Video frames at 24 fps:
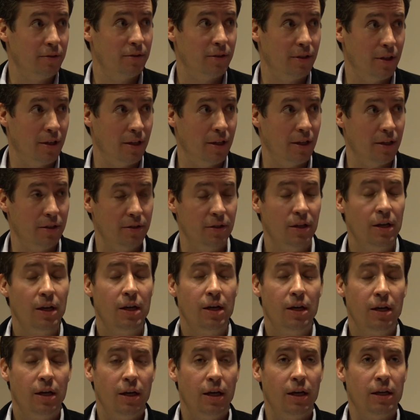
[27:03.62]
studies
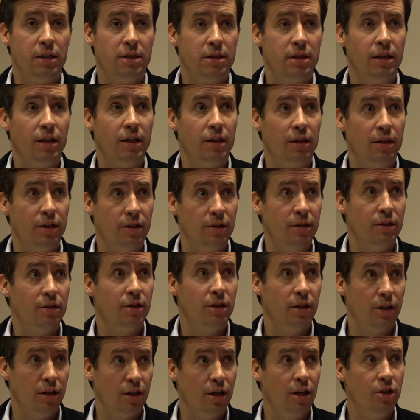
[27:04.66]
is that
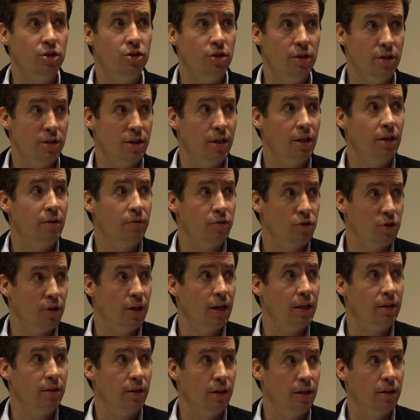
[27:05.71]
the countries that have
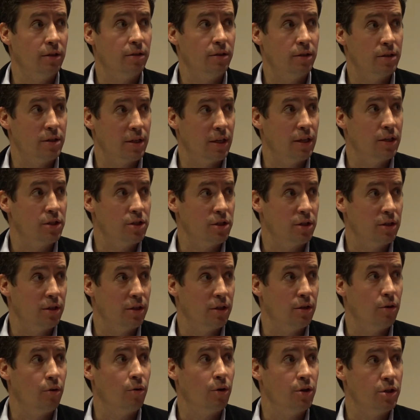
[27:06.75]
tried
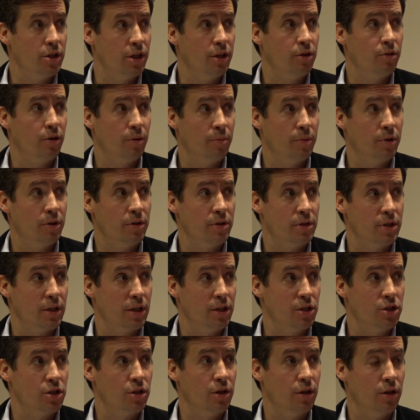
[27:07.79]
legalization or
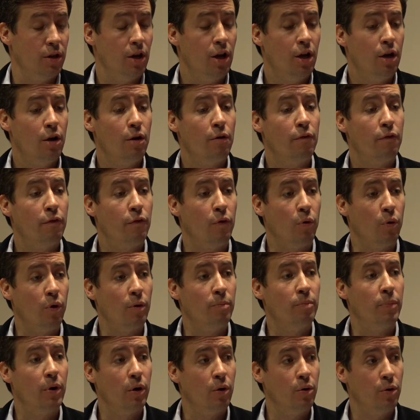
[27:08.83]
decriminalization for
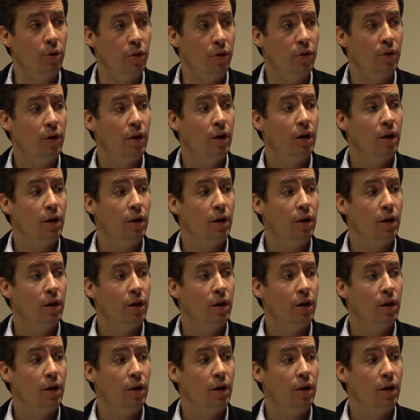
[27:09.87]
both